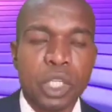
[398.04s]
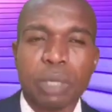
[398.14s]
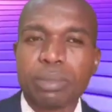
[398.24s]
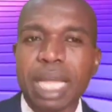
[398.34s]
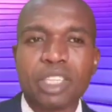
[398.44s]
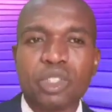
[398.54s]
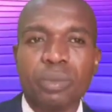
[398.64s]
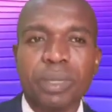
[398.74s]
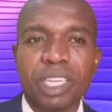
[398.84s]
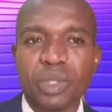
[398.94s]
Sometimes
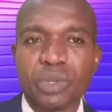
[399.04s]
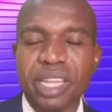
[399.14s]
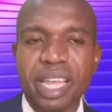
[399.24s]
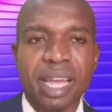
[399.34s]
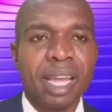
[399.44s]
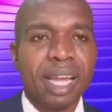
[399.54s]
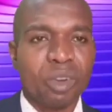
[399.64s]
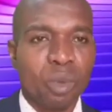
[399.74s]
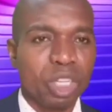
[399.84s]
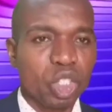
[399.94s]
you begin to hear,
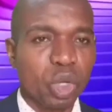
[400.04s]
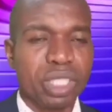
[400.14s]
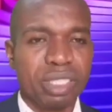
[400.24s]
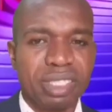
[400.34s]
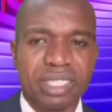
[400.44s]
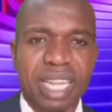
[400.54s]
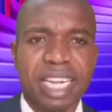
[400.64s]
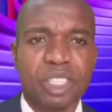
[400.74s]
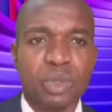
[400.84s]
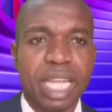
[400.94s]
one church
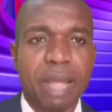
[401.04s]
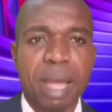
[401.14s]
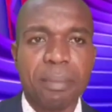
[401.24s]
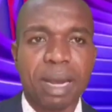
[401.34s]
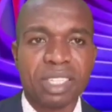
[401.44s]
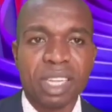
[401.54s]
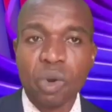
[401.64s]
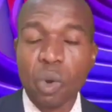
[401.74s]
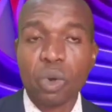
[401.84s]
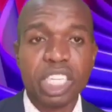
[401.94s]
decided to tell members,
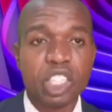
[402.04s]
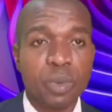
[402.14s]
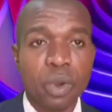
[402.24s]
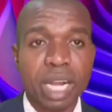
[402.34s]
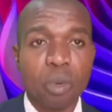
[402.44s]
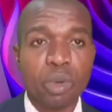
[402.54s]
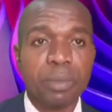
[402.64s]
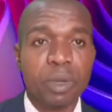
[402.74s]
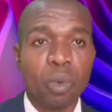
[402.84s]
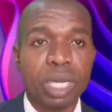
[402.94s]
oh, this program will
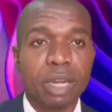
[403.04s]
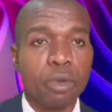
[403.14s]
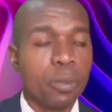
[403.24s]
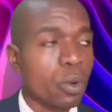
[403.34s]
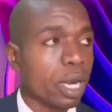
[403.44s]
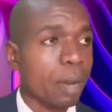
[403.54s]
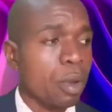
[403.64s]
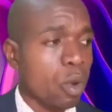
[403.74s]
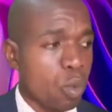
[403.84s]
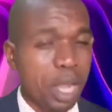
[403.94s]
be a wonderful program.
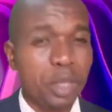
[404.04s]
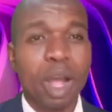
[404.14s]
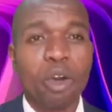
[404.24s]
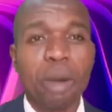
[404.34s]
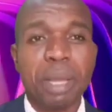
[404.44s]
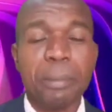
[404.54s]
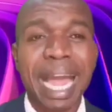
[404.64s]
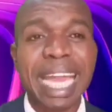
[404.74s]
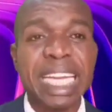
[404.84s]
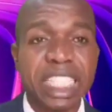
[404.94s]
When you are coming,
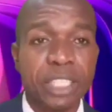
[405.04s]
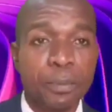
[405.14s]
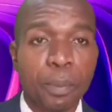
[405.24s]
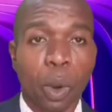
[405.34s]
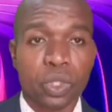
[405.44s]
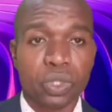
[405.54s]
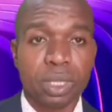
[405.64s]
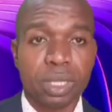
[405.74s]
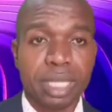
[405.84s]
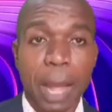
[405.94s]
buy native pot.
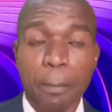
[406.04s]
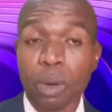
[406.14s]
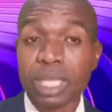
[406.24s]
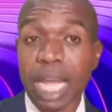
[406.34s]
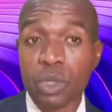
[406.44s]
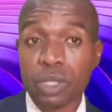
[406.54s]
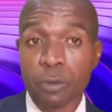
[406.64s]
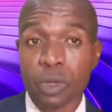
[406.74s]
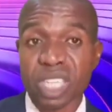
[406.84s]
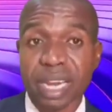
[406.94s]
That pot they are
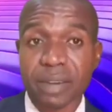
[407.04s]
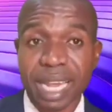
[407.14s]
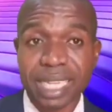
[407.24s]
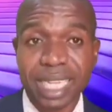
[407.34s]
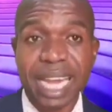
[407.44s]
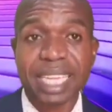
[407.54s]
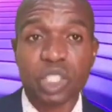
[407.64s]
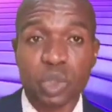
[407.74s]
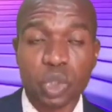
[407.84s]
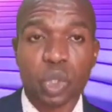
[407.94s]
using for sacrifice,
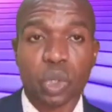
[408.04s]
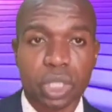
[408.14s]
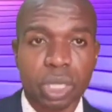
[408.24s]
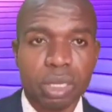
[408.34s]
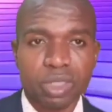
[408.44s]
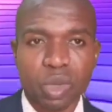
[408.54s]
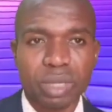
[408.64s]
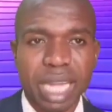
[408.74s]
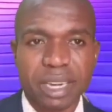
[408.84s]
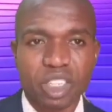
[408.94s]
carry it to church.
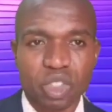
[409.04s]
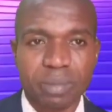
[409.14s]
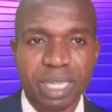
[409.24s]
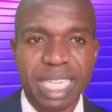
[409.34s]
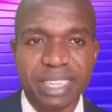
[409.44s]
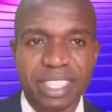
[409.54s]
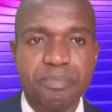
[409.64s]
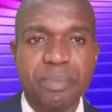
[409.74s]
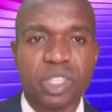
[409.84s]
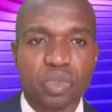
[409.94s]
So there is something, there is a
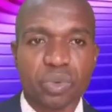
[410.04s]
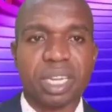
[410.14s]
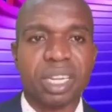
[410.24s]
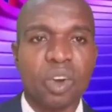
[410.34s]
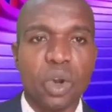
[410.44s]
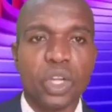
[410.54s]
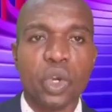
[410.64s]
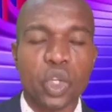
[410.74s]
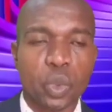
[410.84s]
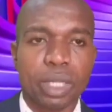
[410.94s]
mystery. Holy
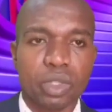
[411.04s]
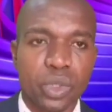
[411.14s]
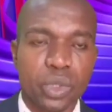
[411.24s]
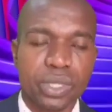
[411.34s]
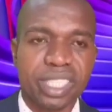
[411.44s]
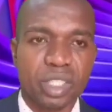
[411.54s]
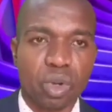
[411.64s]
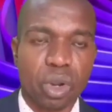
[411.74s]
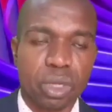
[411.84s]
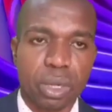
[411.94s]
Ghost wants to use it
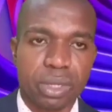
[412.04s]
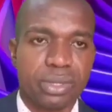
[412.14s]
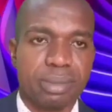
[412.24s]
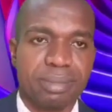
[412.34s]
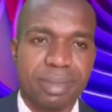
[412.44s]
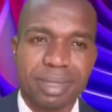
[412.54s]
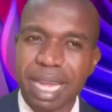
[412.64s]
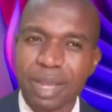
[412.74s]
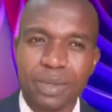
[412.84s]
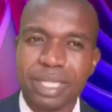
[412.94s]
to conduct.
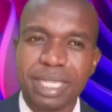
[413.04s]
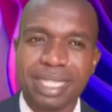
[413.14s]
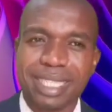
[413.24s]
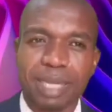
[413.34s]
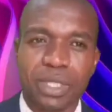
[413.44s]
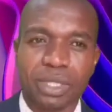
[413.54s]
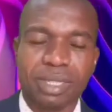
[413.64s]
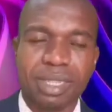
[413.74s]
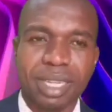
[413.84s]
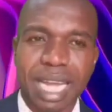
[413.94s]
Can you see
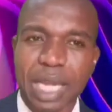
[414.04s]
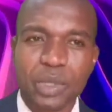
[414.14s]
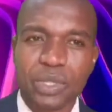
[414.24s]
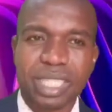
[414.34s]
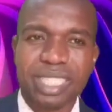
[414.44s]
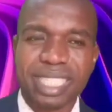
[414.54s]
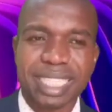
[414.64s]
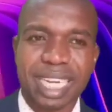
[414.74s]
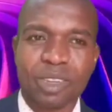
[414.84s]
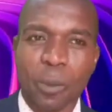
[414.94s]
deception? Can you see
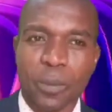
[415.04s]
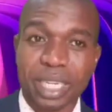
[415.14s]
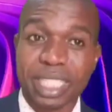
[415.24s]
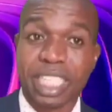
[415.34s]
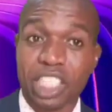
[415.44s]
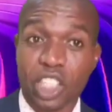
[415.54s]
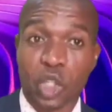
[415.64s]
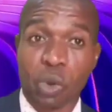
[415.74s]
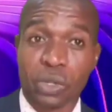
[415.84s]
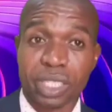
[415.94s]
Satan operating in the
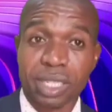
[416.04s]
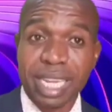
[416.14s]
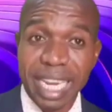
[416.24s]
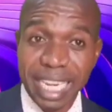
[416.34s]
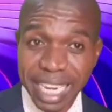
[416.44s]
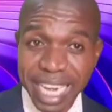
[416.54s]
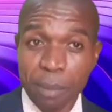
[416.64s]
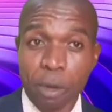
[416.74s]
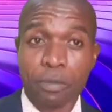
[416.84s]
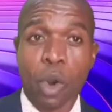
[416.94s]
church in the
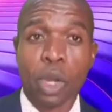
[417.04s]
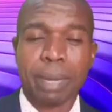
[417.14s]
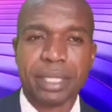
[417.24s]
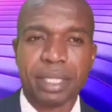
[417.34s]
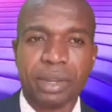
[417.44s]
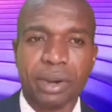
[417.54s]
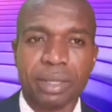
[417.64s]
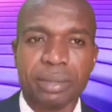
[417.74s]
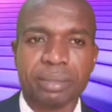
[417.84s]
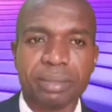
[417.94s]
name of Almighty
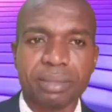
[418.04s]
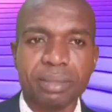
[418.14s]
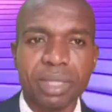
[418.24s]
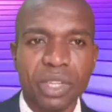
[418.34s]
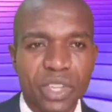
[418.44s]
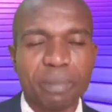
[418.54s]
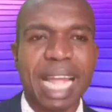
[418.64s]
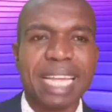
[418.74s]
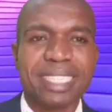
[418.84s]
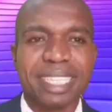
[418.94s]
God?
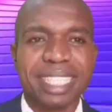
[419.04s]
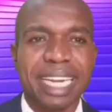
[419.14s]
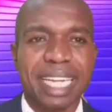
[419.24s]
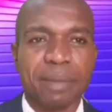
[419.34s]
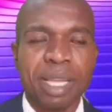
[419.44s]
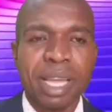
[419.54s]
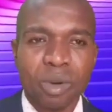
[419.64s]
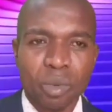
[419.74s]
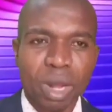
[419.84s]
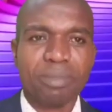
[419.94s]
Sometimes they tell them,
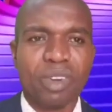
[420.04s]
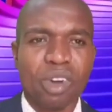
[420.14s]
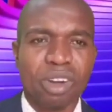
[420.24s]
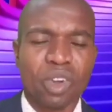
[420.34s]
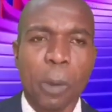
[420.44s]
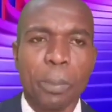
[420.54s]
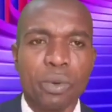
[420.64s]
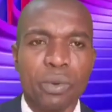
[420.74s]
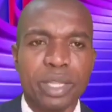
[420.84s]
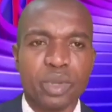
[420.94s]
one
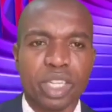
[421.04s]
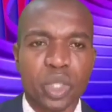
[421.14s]
couple went to a